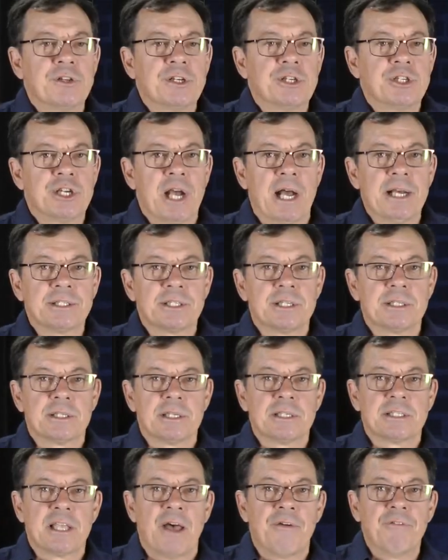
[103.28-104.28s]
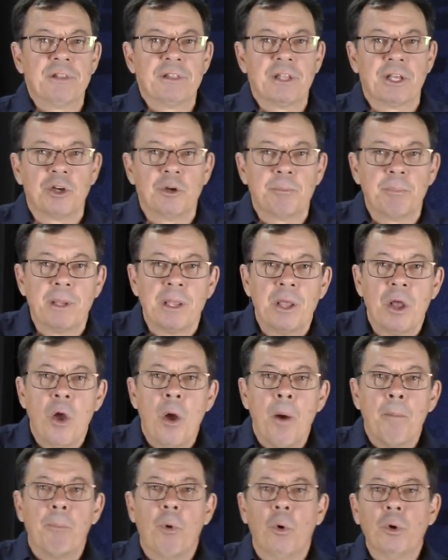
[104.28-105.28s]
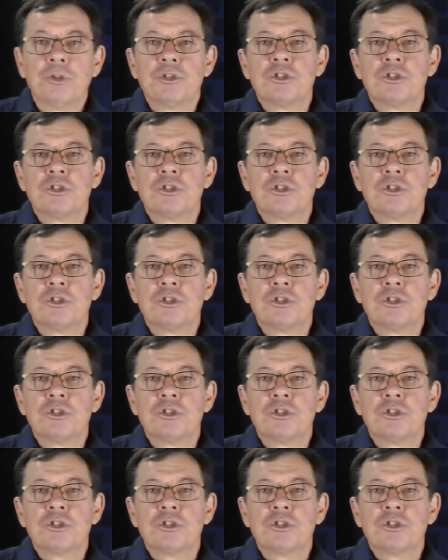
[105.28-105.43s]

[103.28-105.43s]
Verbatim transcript: and justice is something that could be bought